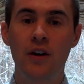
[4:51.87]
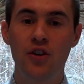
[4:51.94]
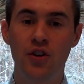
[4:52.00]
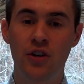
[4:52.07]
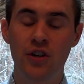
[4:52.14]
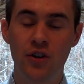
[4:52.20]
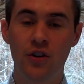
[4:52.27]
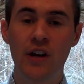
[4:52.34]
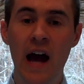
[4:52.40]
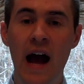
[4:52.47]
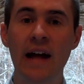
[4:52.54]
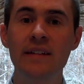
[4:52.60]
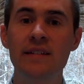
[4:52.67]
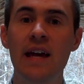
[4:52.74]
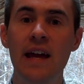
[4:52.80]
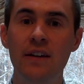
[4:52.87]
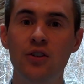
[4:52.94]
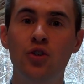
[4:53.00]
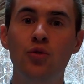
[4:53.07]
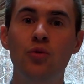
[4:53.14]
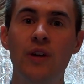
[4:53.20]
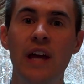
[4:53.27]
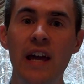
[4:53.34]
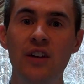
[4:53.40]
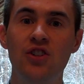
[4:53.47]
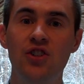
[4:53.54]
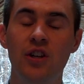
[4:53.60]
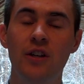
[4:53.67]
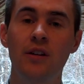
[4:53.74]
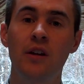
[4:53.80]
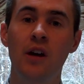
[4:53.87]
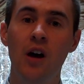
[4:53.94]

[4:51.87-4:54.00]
your content creation